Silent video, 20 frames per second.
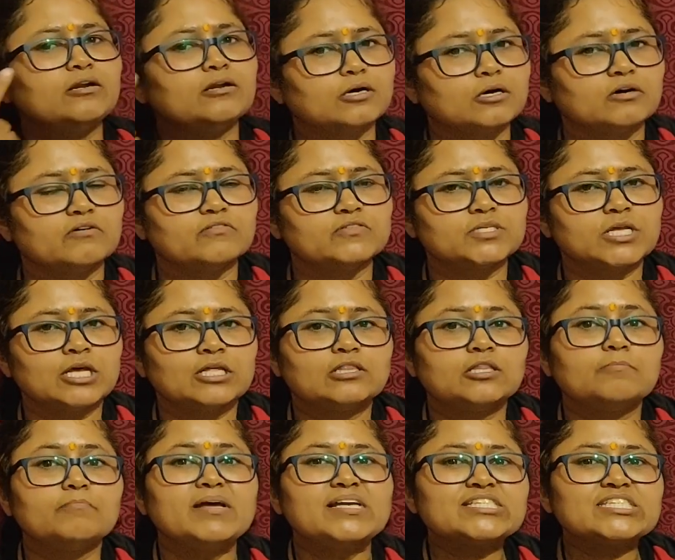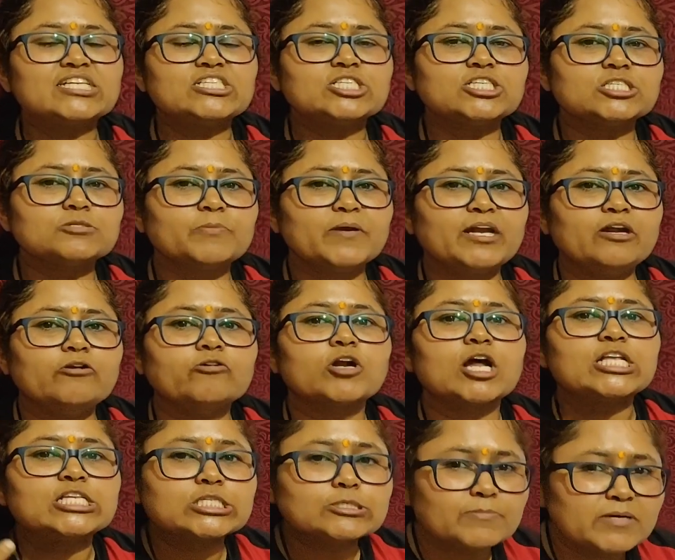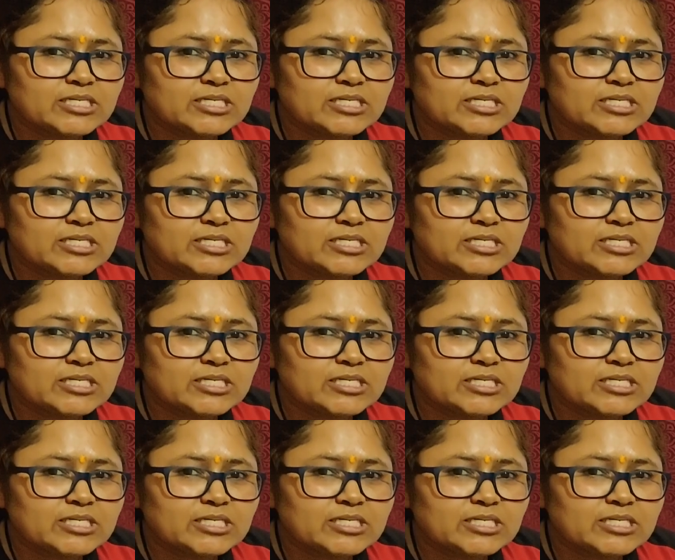the message is being transmitted